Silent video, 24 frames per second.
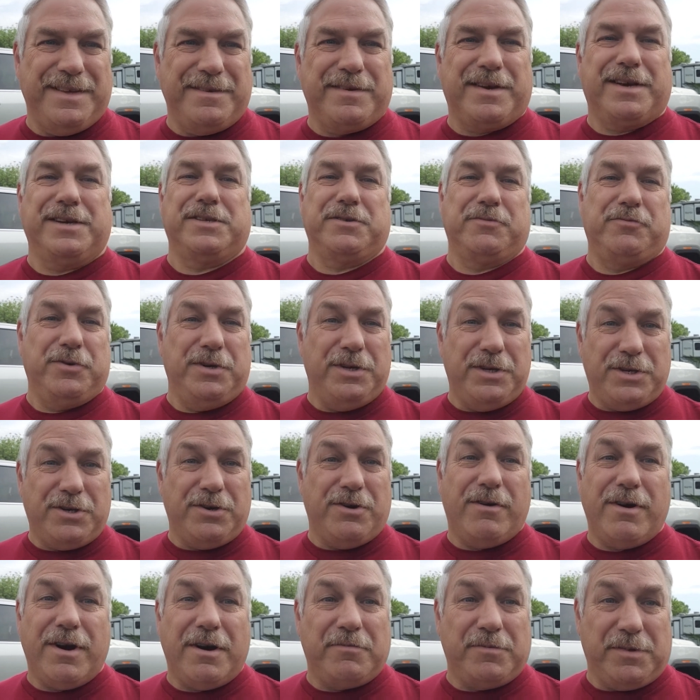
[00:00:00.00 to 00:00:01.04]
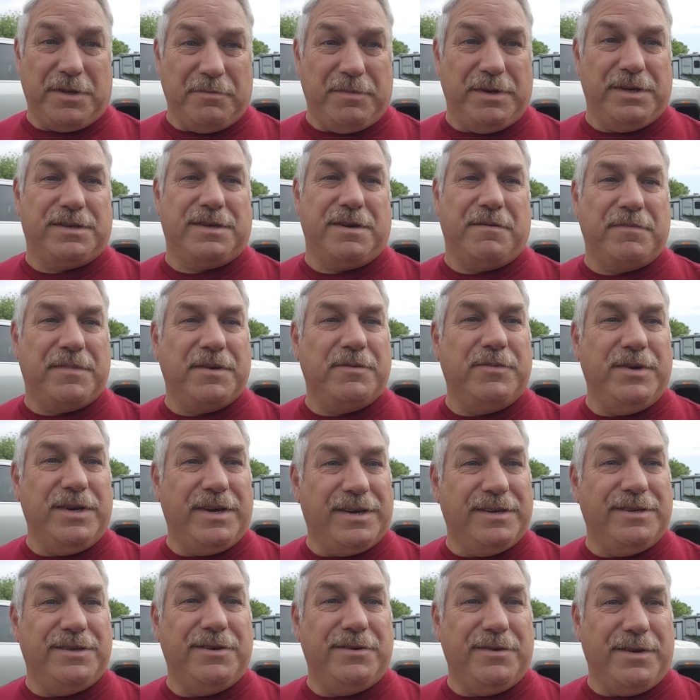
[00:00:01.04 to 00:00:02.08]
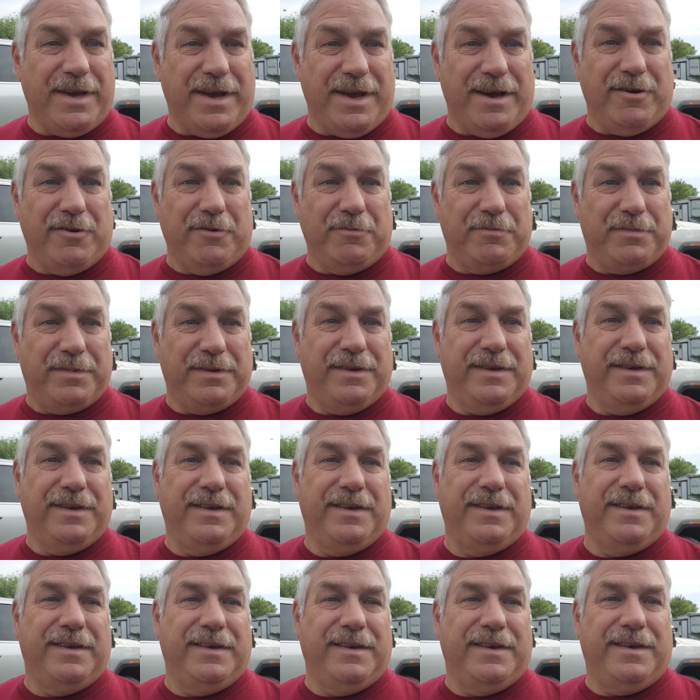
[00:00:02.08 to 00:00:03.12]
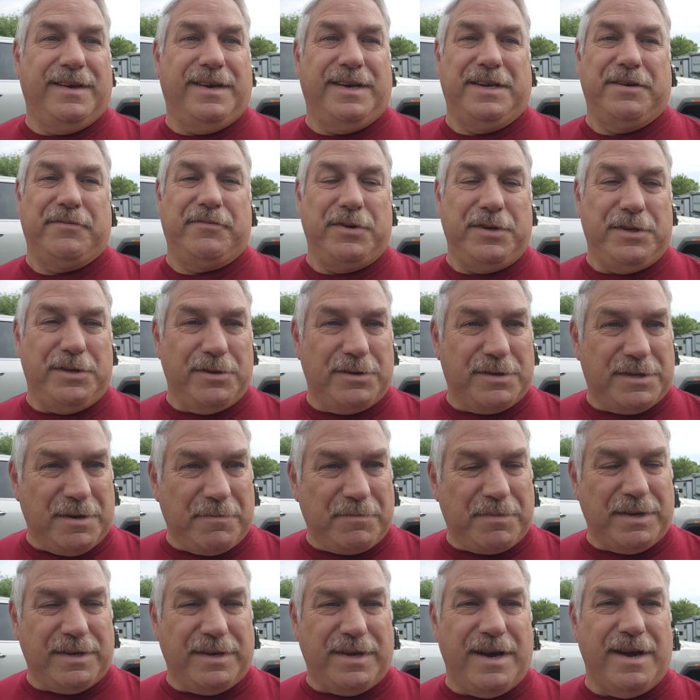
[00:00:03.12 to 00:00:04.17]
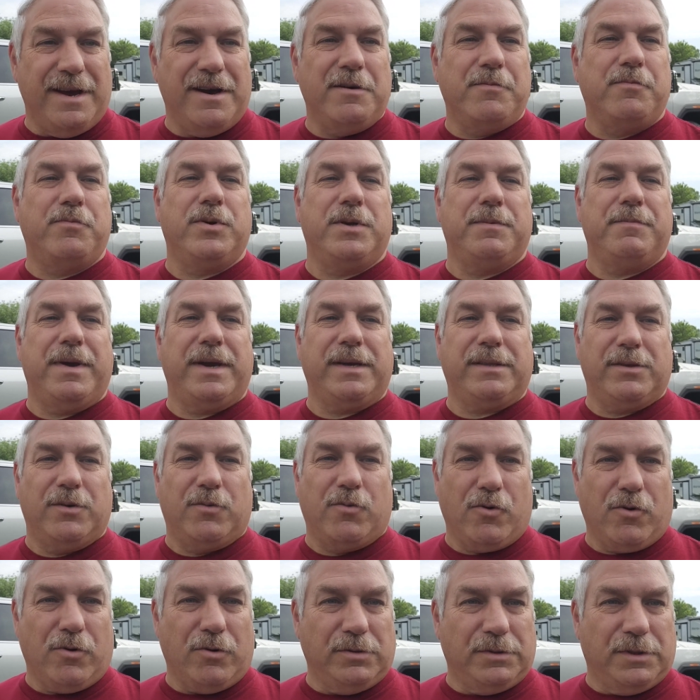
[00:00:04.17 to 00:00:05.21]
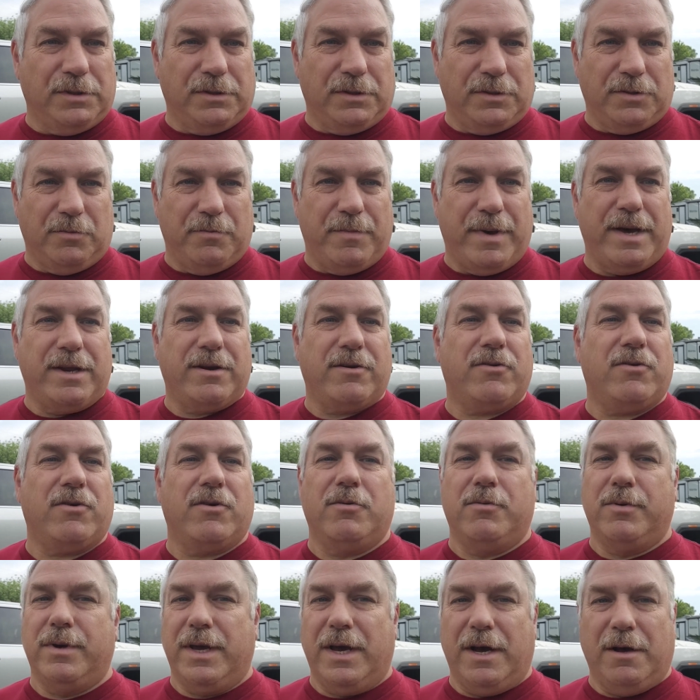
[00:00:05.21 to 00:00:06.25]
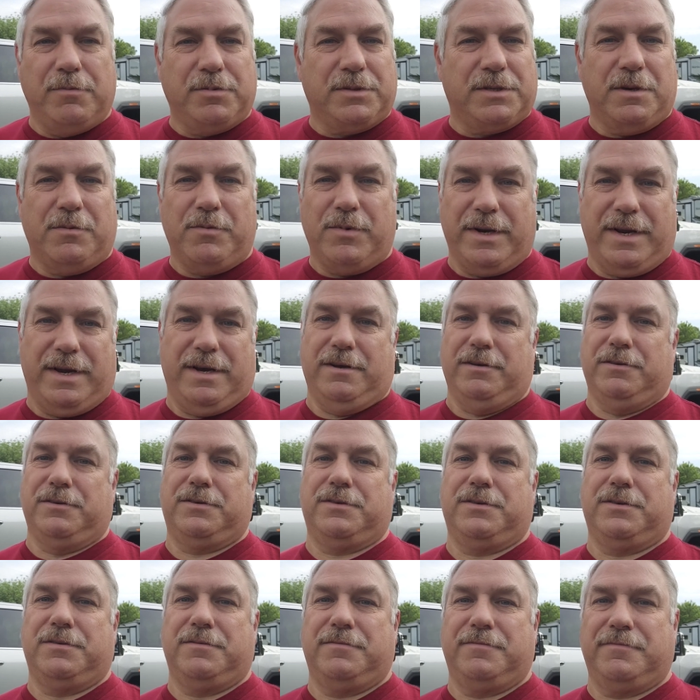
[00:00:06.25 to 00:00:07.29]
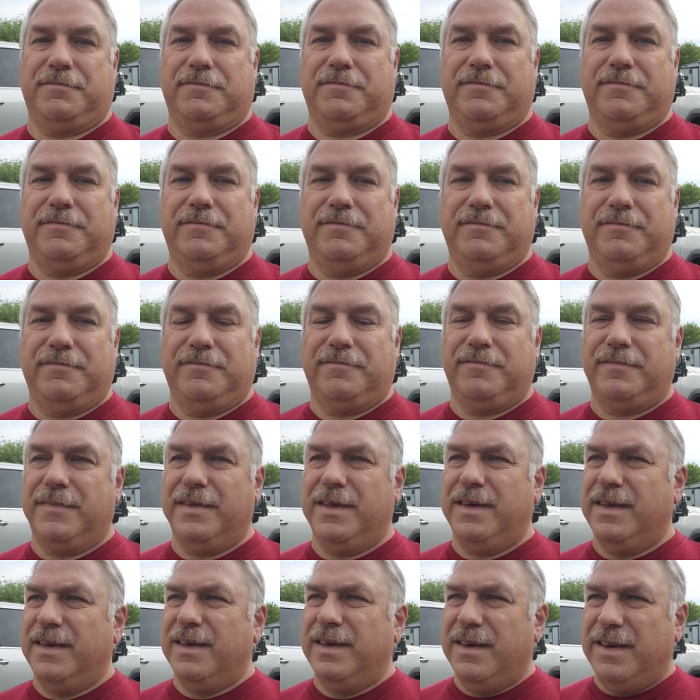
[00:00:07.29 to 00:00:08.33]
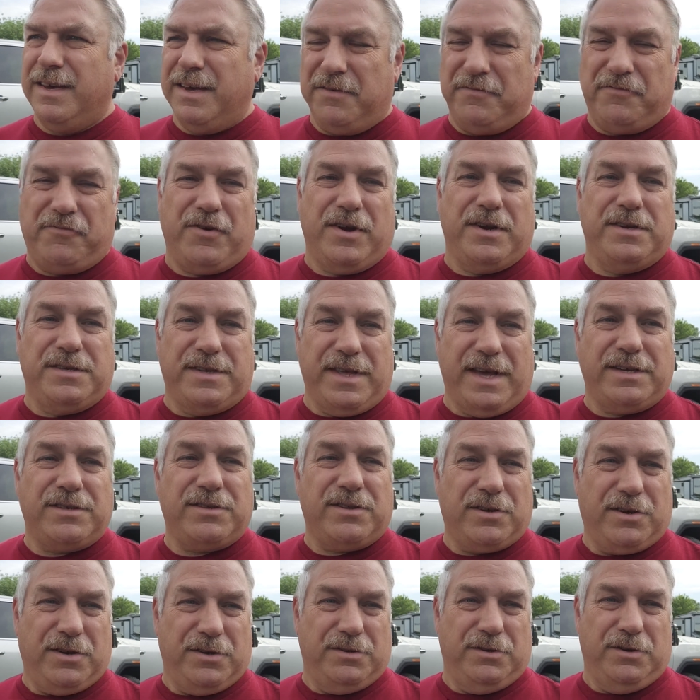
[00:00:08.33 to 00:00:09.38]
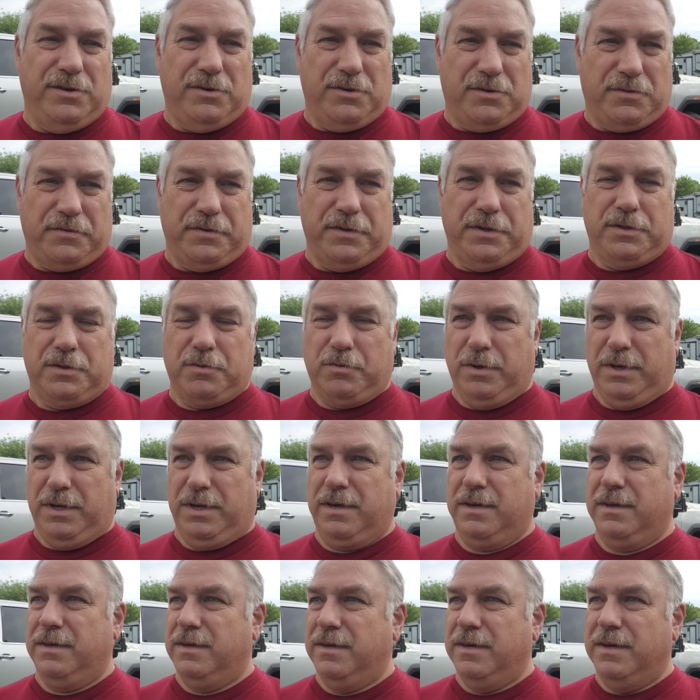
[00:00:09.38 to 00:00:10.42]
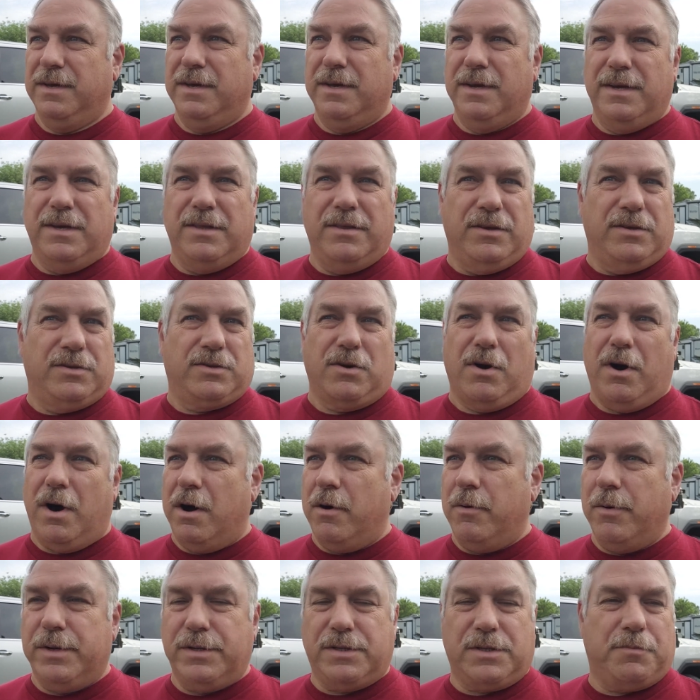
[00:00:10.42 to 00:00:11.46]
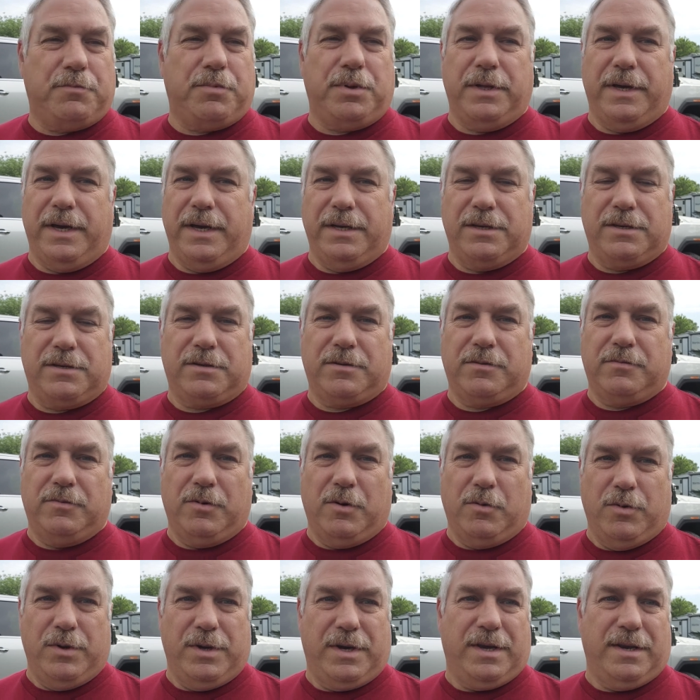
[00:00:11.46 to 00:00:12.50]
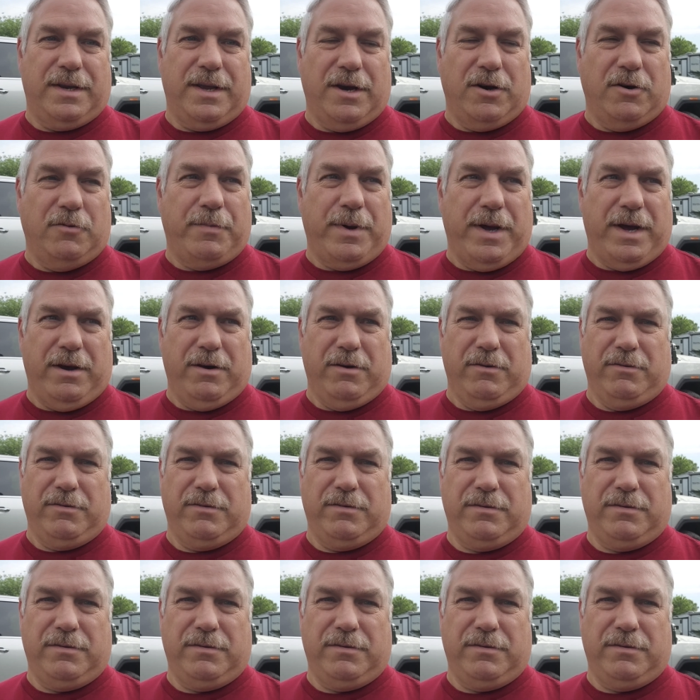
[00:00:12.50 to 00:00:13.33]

Because if we show up, there'll be something we can do to help. And if we do something to help, we make the world a little better, or we help someone else. And friends, that's the good news for this week. There's always a place where we can help out.